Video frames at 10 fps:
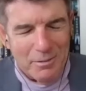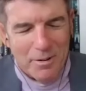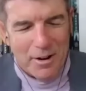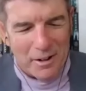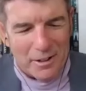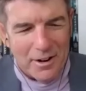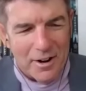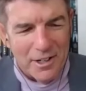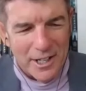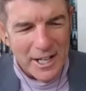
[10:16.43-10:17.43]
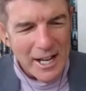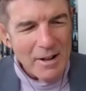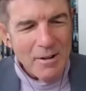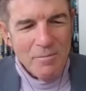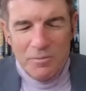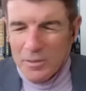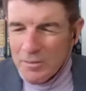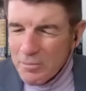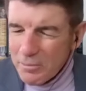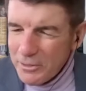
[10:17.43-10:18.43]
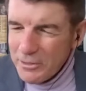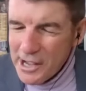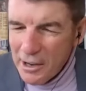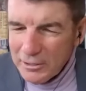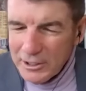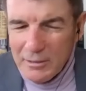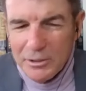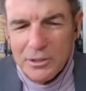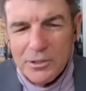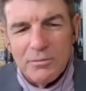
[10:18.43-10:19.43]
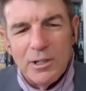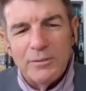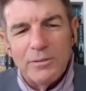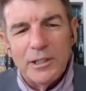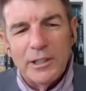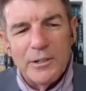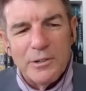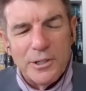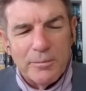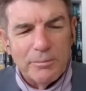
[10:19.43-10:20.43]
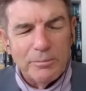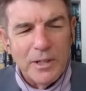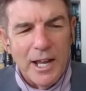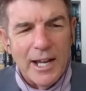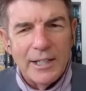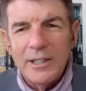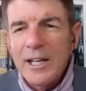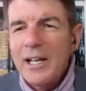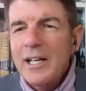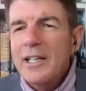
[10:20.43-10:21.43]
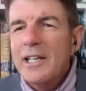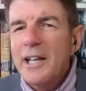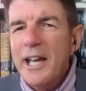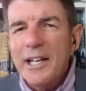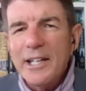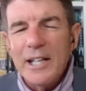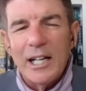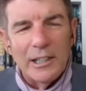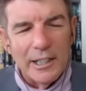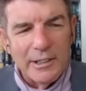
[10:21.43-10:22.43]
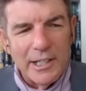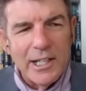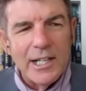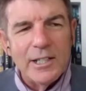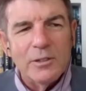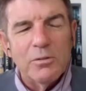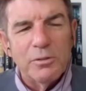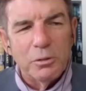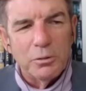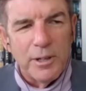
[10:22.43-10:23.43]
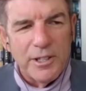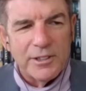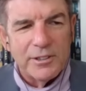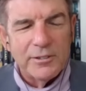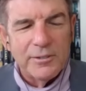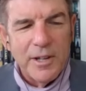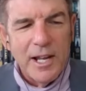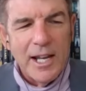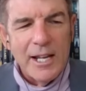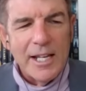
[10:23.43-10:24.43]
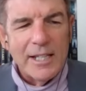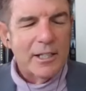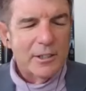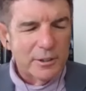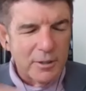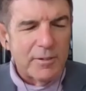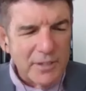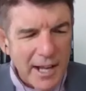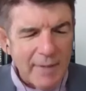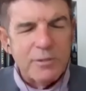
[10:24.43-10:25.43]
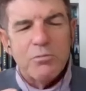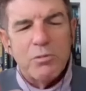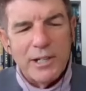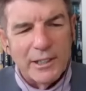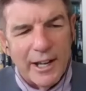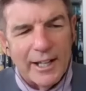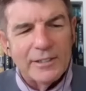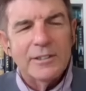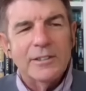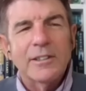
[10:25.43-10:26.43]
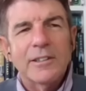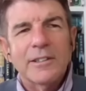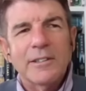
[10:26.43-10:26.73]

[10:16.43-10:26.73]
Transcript: when Mark Carney announced he was going to run for the leadership. And a lot of Canadians were fooled by this. The Conservatives have to realize